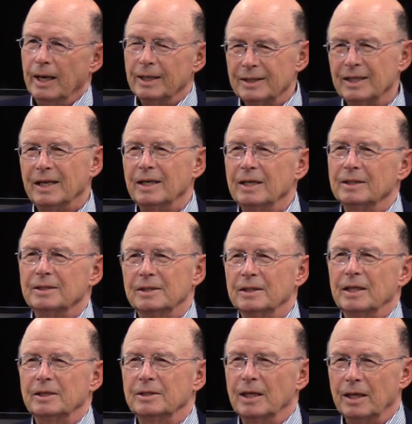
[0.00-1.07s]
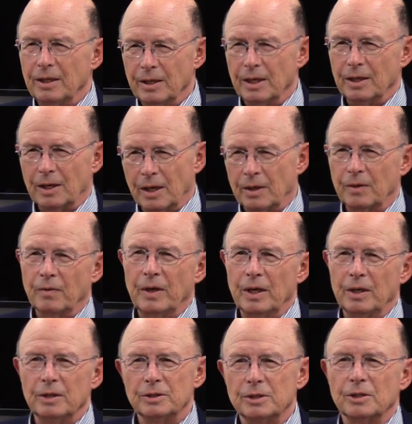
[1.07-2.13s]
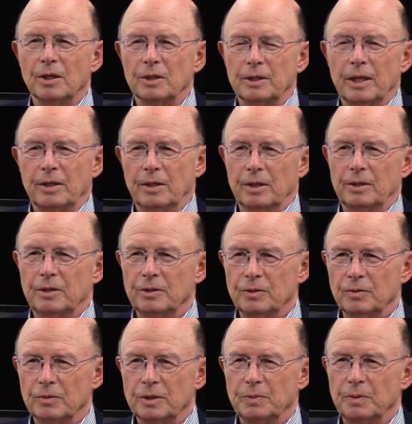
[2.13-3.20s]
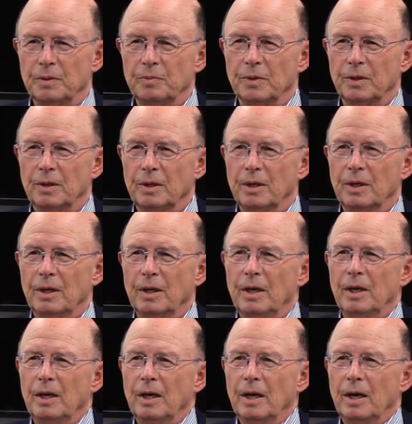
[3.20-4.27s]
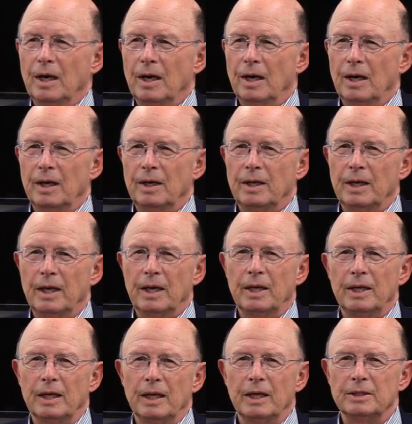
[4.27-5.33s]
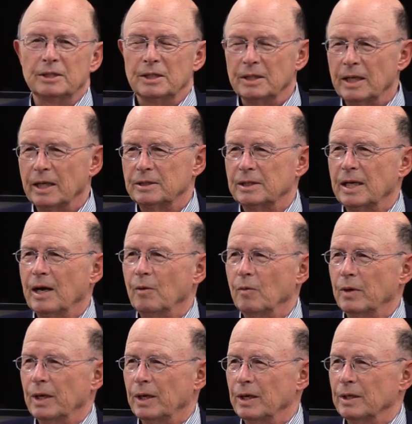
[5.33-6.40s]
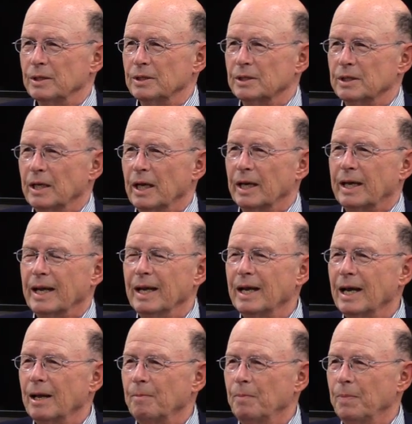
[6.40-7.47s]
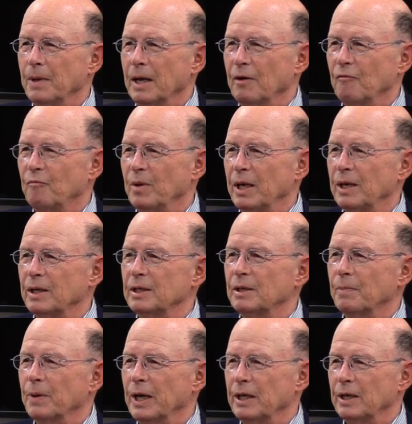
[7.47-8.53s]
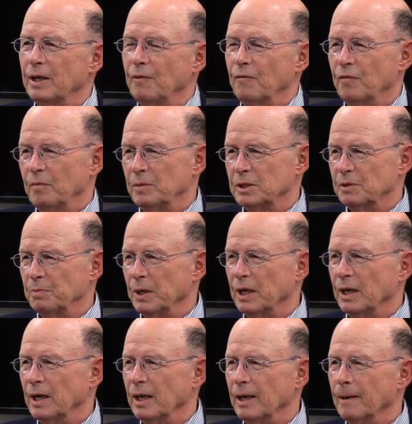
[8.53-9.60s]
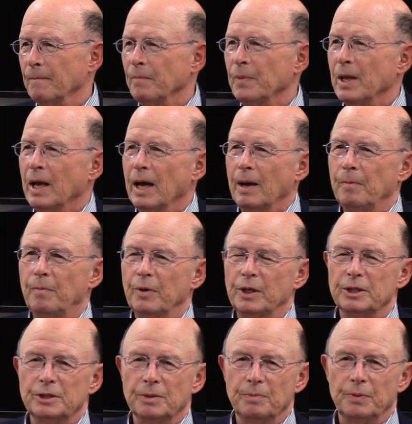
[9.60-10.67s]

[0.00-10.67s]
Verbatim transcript: And that is, that's a, a great insult, I think, to Jewish people. Uh, it's, that's not what it is. It cannot have been dependent from its beginning on British